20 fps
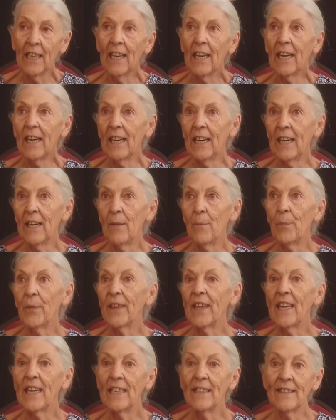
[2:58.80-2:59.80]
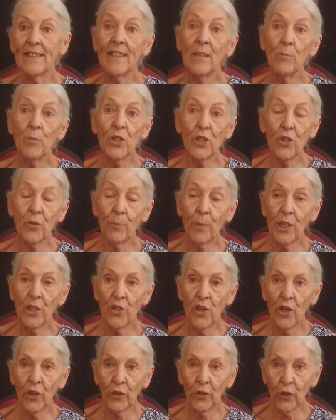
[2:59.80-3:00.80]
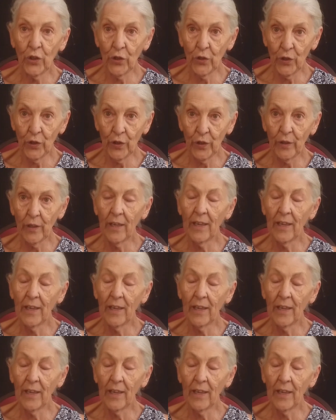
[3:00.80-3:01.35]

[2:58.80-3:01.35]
There seems to be no cure